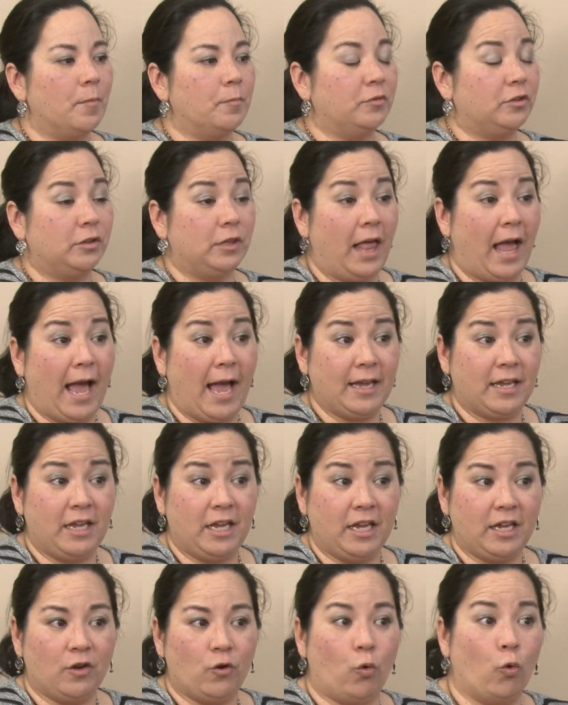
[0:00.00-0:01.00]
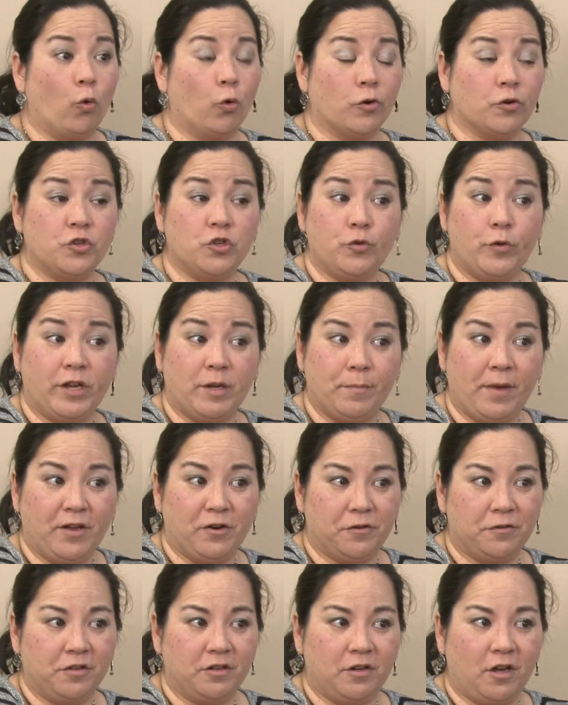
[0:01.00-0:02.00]
lagging or doing
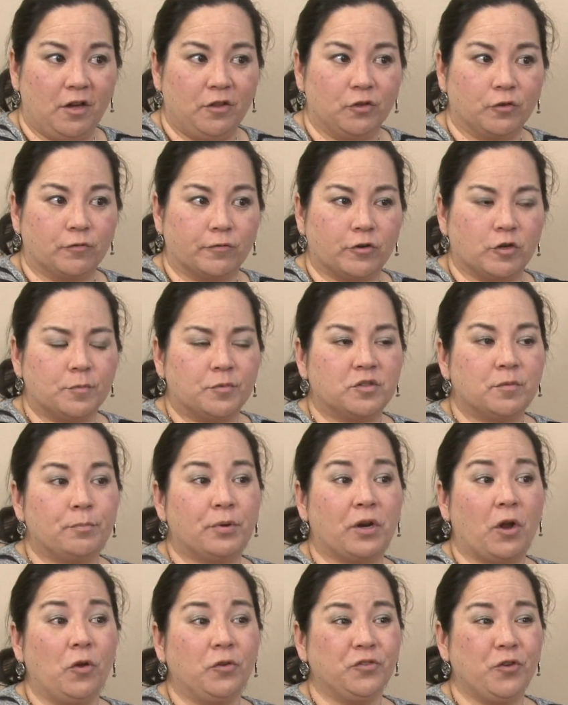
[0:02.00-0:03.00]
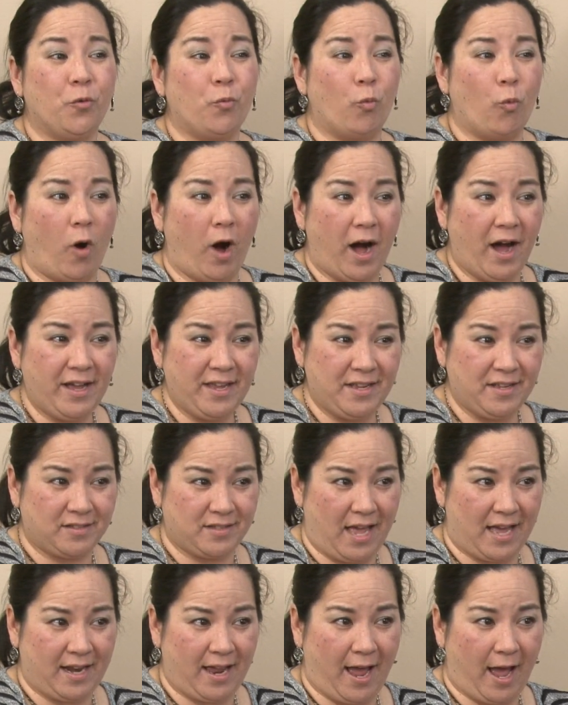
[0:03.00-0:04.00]
better than other groups? But also, why is
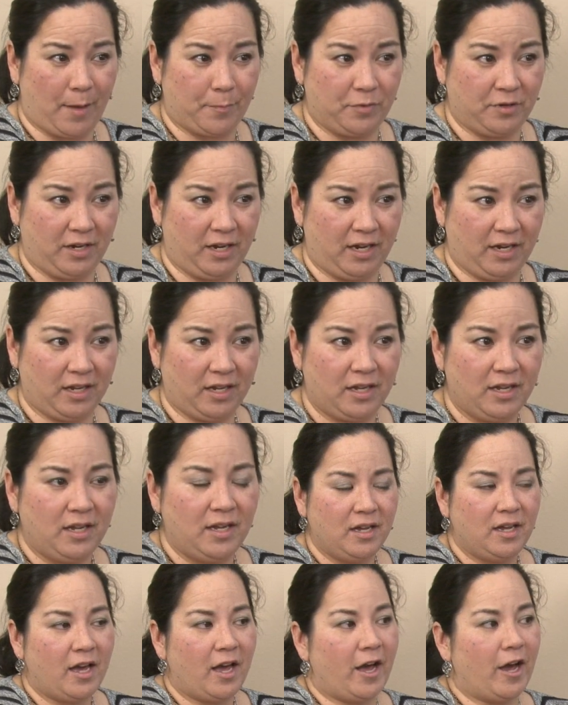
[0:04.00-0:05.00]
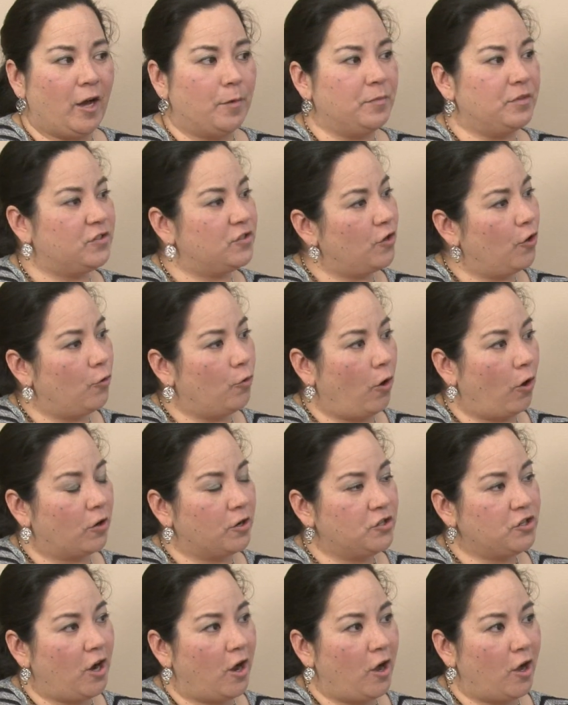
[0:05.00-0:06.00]
that happening? And so our
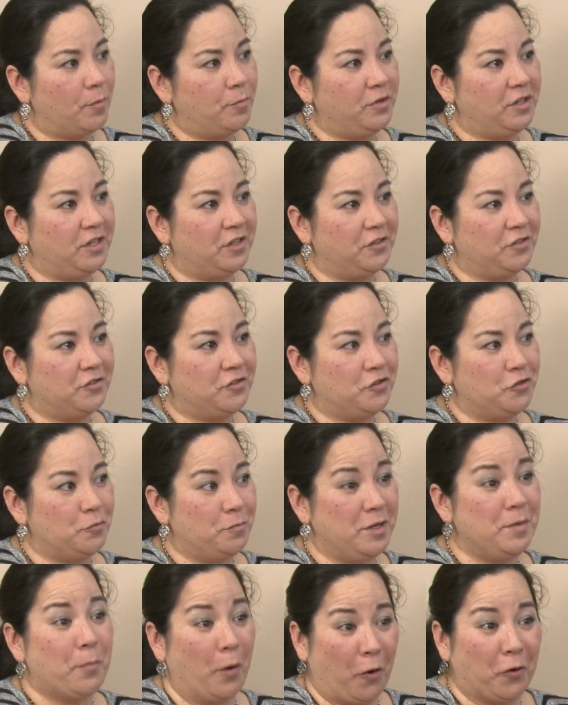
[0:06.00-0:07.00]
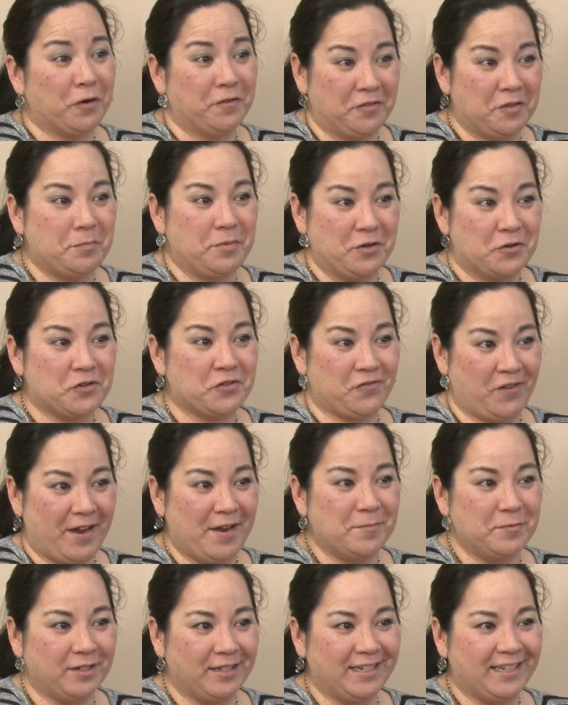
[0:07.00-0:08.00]
job is to be part of the Pierce
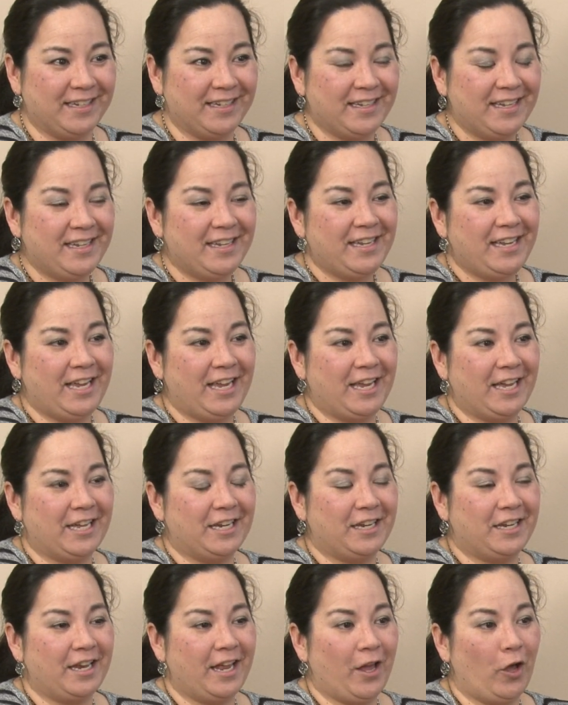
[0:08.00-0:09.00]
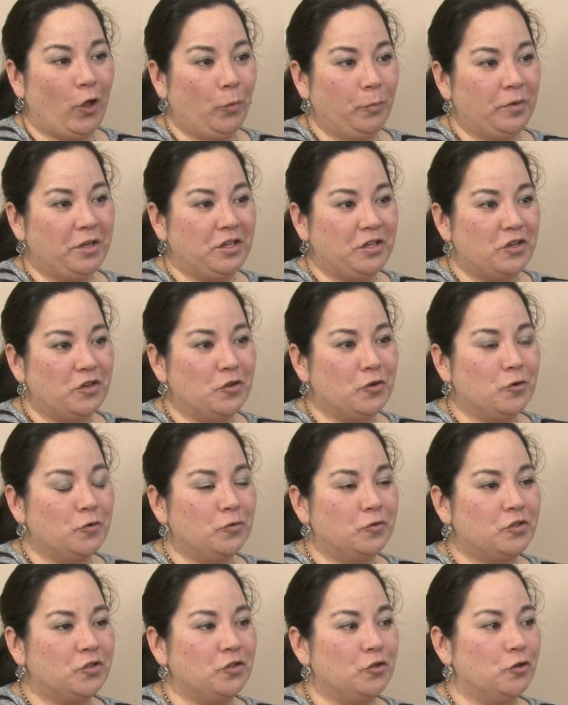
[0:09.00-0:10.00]
family in helping you
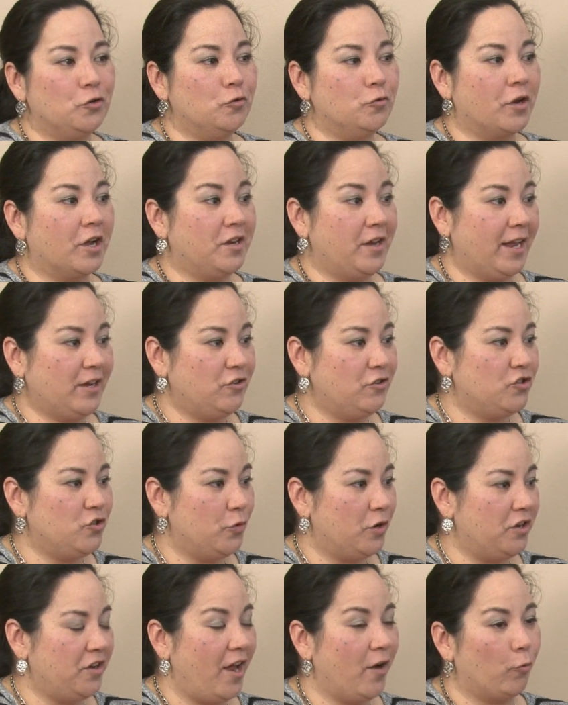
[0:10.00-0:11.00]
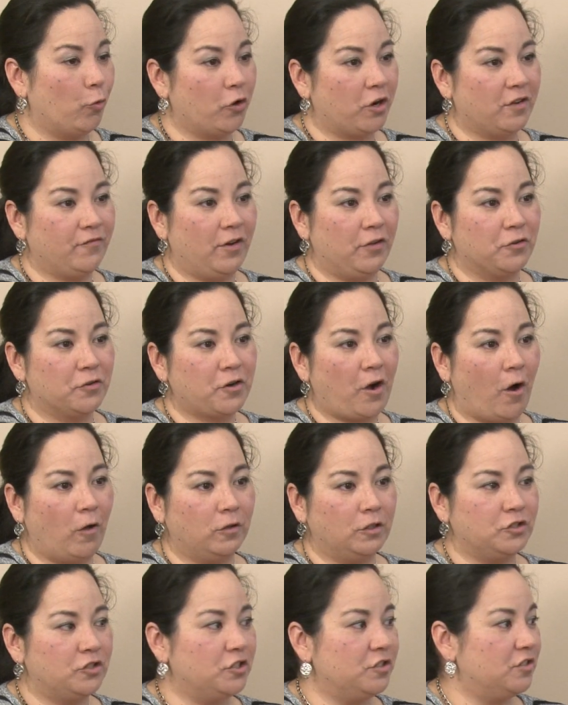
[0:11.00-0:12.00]
to connect you to a network of other
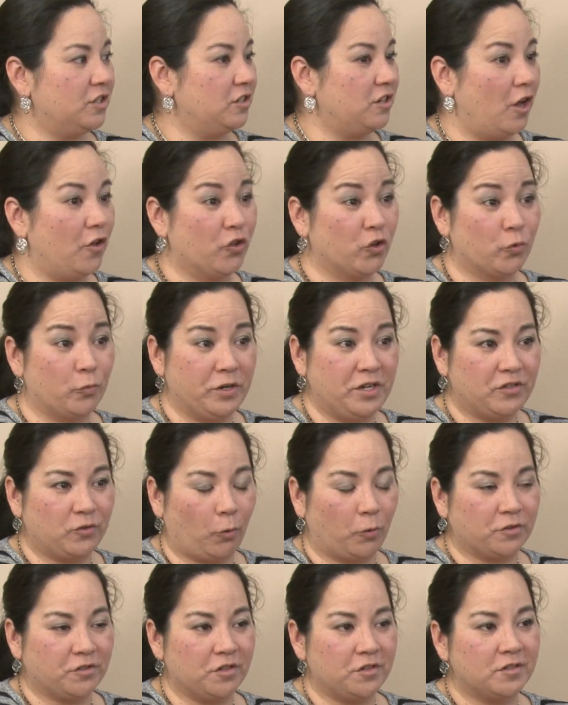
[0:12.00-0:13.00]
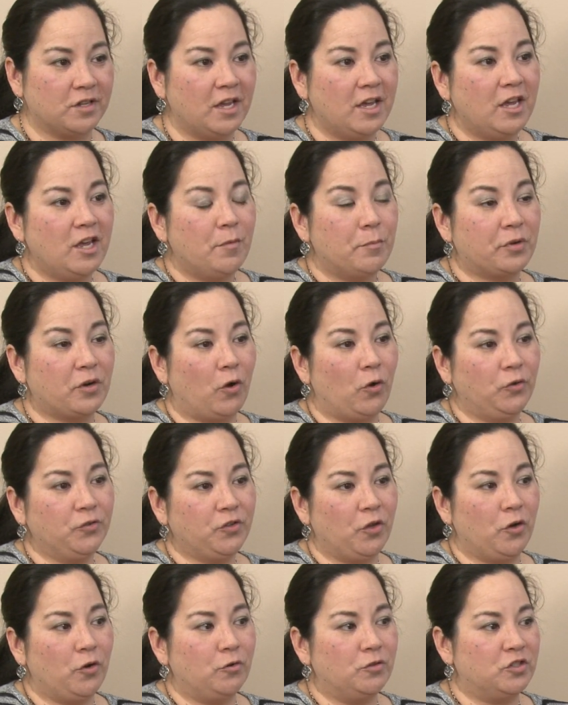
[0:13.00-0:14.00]
colleges and other resources, but
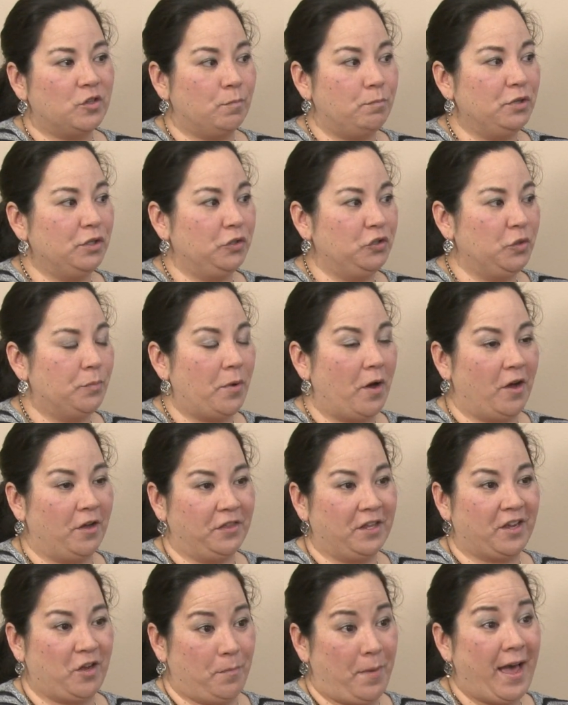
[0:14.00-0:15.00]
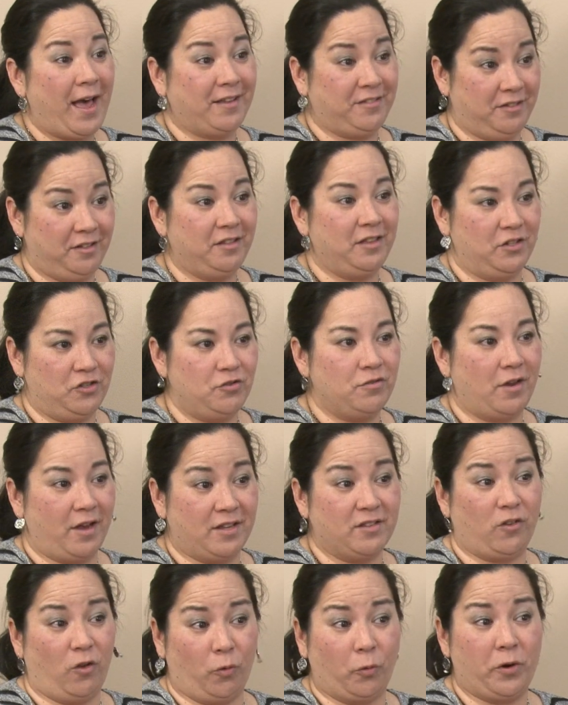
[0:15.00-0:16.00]
also to build upon the capacity that you
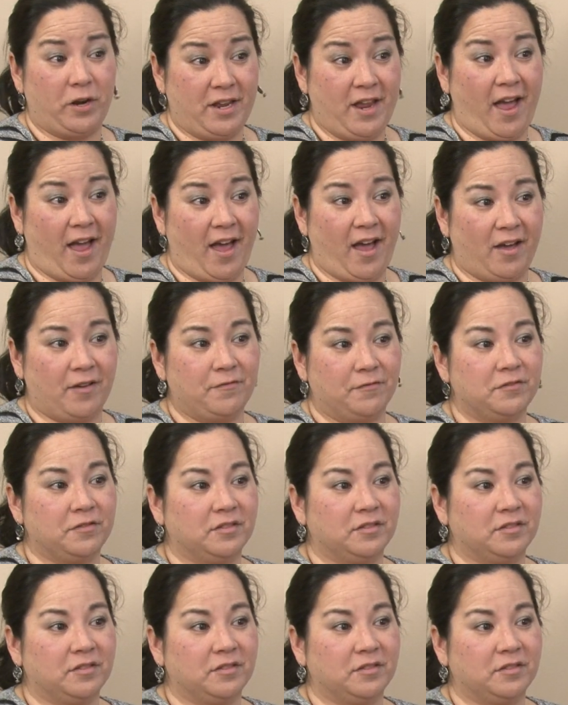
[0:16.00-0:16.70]
guys already have.